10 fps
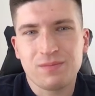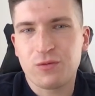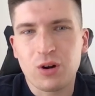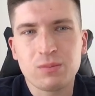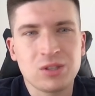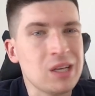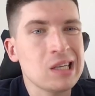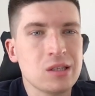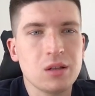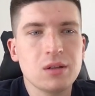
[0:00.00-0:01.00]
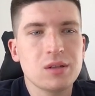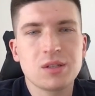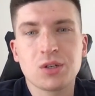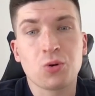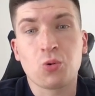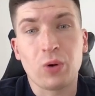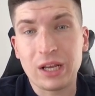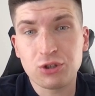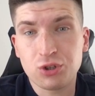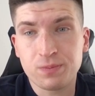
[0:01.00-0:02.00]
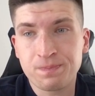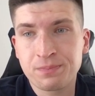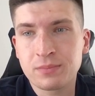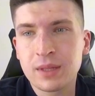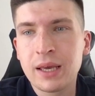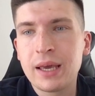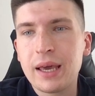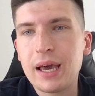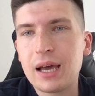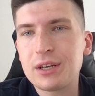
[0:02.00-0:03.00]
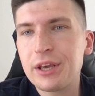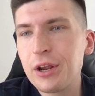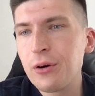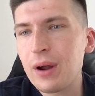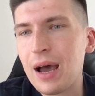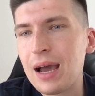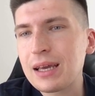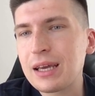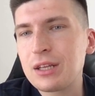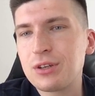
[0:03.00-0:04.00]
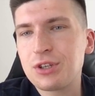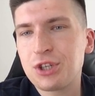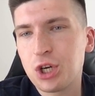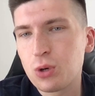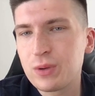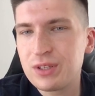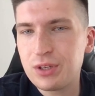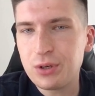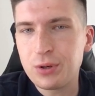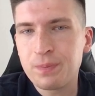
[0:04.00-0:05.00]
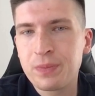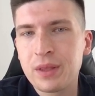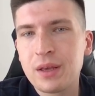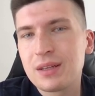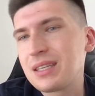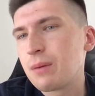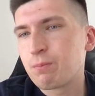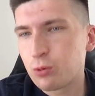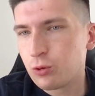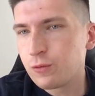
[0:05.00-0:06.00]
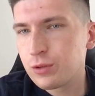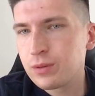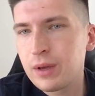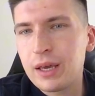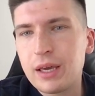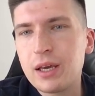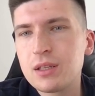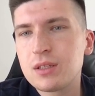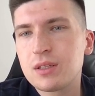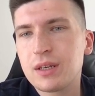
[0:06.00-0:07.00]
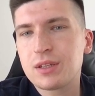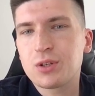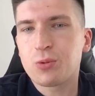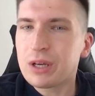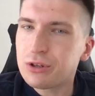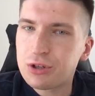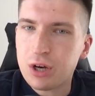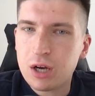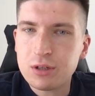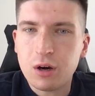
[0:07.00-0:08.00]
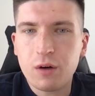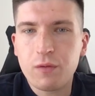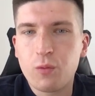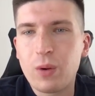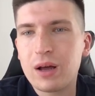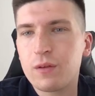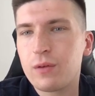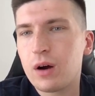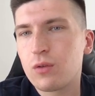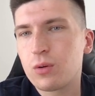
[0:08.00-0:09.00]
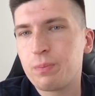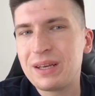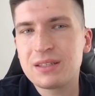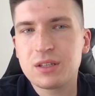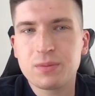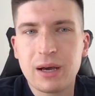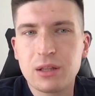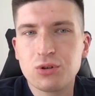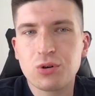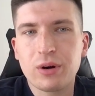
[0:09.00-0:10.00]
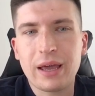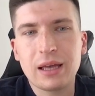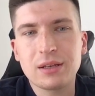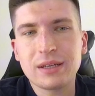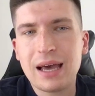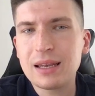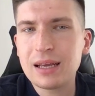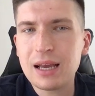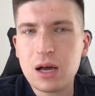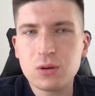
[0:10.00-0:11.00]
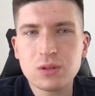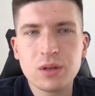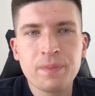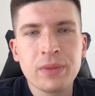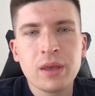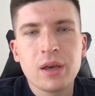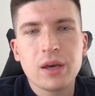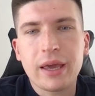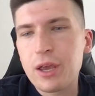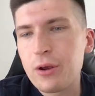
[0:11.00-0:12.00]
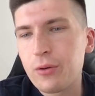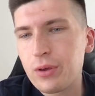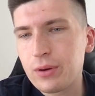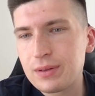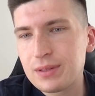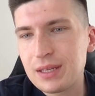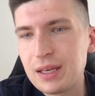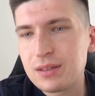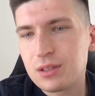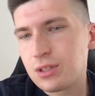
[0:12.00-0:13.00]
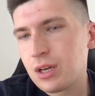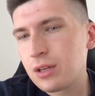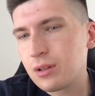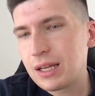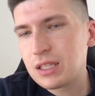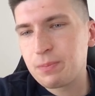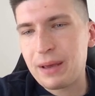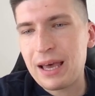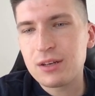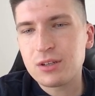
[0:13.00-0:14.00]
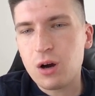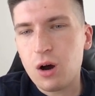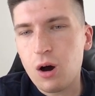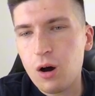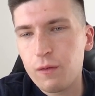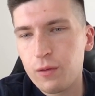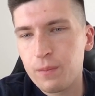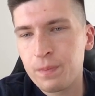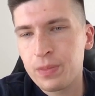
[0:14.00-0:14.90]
from total scratch. And here I can share with you some proofs. It's a screenshot of one of our business manager and ad accounts. Here you can see the total ad spend of